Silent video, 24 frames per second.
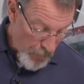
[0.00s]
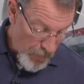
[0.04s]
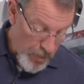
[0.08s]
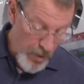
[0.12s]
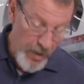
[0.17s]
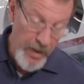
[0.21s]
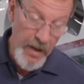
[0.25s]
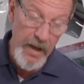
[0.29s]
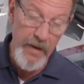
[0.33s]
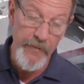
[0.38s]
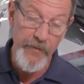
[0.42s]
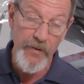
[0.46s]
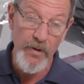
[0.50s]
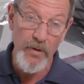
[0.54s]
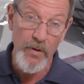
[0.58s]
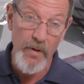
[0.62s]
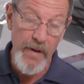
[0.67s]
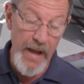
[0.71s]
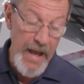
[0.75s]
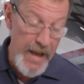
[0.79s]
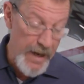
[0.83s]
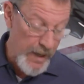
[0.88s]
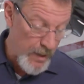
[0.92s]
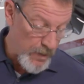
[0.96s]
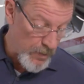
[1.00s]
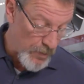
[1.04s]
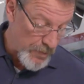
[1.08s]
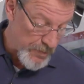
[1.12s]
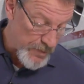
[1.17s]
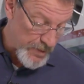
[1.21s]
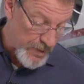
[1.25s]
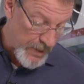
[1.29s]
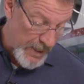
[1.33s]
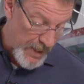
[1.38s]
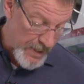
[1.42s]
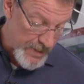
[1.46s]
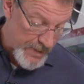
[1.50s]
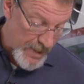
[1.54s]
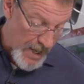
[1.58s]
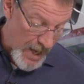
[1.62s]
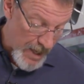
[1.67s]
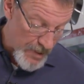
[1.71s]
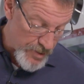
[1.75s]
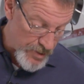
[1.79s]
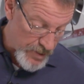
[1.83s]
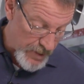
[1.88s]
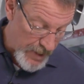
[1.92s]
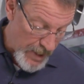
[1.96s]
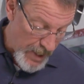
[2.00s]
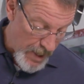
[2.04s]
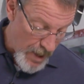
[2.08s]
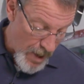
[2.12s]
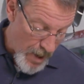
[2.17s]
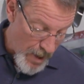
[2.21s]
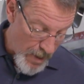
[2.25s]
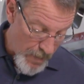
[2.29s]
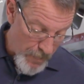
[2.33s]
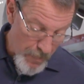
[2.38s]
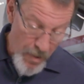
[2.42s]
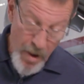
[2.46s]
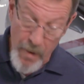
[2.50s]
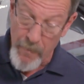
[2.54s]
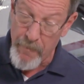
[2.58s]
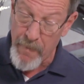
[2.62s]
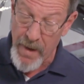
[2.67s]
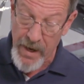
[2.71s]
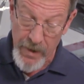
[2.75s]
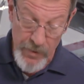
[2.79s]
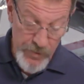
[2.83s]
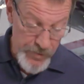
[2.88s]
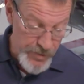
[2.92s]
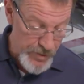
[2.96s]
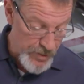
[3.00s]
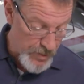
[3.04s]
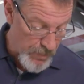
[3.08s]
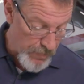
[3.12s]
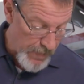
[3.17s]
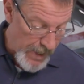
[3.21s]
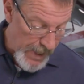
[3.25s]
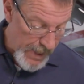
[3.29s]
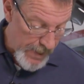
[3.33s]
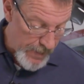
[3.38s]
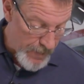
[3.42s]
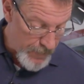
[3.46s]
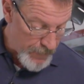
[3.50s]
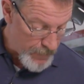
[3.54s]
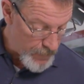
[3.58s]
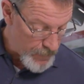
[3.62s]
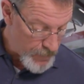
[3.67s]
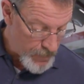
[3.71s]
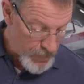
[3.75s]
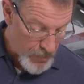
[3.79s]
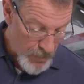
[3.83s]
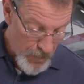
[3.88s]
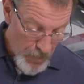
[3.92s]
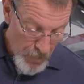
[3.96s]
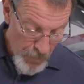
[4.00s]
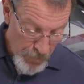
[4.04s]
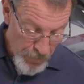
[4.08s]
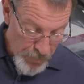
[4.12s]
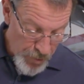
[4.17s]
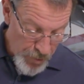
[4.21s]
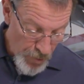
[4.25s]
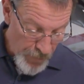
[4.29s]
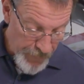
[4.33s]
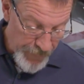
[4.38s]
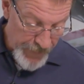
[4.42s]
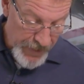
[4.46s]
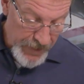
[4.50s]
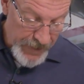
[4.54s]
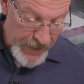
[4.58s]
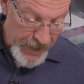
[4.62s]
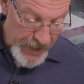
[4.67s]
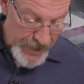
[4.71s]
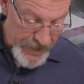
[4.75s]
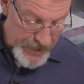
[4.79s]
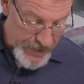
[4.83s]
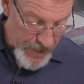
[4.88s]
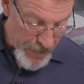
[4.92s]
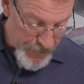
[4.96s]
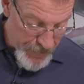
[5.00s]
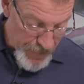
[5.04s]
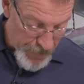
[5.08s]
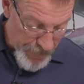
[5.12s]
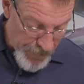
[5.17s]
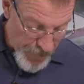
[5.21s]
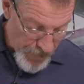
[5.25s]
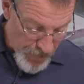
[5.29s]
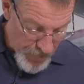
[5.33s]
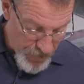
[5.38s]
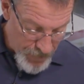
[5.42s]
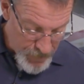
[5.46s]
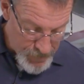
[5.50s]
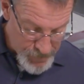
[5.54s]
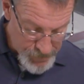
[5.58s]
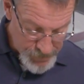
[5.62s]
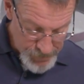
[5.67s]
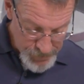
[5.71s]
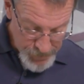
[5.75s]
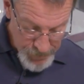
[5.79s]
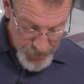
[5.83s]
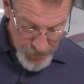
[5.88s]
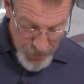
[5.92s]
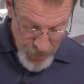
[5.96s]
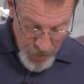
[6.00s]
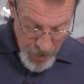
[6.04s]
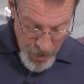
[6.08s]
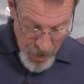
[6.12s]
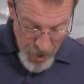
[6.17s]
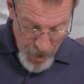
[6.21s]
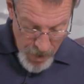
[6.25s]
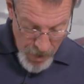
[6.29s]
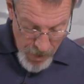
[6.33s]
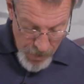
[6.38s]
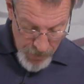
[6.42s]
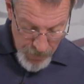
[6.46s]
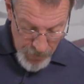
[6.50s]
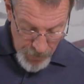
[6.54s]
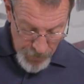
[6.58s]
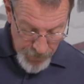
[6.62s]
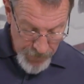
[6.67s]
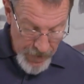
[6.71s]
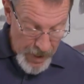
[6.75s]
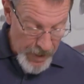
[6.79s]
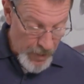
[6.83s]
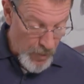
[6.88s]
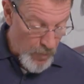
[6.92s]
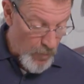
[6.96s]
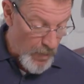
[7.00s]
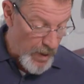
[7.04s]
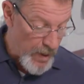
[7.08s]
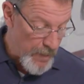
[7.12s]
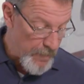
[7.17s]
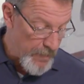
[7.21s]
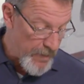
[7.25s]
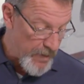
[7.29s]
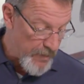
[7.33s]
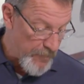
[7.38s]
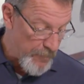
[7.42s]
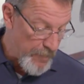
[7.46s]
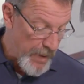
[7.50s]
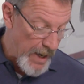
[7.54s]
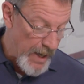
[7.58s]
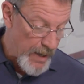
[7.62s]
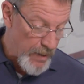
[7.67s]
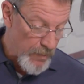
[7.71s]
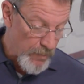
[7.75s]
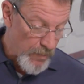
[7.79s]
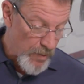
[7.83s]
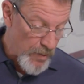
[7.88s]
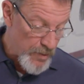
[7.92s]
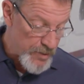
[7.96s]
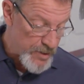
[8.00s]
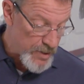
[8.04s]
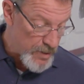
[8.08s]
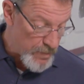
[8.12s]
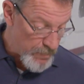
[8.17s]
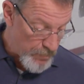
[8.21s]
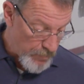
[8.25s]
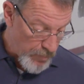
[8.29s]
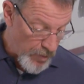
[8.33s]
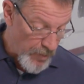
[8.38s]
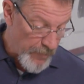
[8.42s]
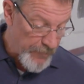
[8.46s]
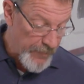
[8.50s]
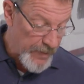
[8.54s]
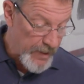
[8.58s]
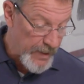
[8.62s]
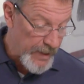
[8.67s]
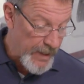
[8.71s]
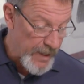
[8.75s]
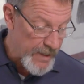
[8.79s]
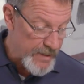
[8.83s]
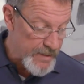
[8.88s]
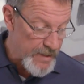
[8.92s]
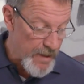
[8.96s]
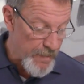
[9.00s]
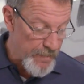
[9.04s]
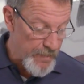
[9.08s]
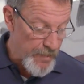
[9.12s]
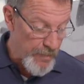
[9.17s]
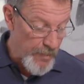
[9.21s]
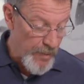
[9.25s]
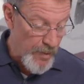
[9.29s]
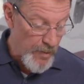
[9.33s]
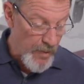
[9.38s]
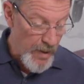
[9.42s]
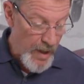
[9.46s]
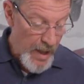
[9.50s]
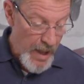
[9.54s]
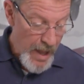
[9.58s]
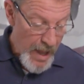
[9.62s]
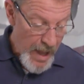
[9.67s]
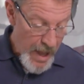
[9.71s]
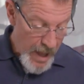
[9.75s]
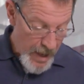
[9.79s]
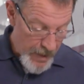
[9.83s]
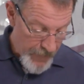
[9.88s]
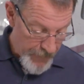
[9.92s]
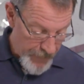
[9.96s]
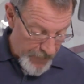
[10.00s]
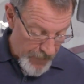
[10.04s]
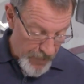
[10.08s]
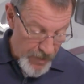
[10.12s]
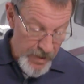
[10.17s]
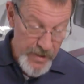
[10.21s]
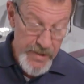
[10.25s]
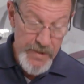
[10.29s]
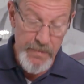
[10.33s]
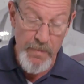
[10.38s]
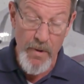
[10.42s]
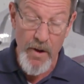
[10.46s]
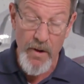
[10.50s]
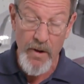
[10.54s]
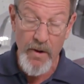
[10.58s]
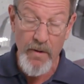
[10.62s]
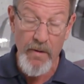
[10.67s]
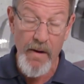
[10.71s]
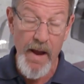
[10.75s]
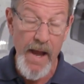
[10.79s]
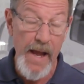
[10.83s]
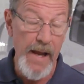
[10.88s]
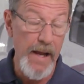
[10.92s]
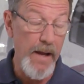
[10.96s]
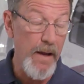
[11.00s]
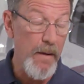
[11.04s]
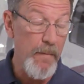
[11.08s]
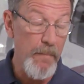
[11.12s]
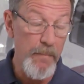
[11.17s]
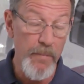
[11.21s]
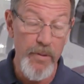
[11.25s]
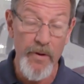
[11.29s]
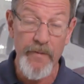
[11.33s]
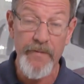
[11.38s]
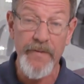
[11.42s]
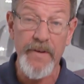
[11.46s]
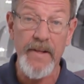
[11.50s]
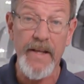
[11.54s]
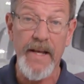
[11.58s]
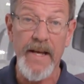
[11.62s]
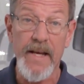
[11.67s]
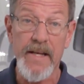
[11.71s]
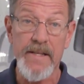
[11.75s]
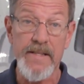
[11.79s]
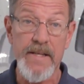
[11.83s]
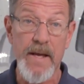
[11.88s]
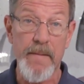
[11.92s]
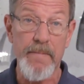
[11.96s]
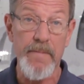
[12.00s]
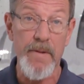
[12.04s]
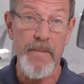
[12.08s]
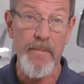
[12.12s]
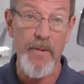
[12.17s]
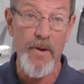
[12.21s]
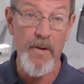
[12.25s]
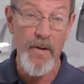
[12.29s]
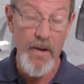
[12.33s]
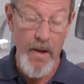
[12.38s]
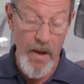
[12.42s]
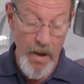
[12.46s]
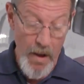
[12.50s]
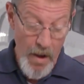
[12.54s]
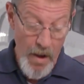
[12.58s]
but if you look at it closely, it's actually uh, a metal screen, perfectly acceptable. Uh, you've got quite a bit of paint erosion, perfectly acceptable, and a very small crack, perfectly acceptable.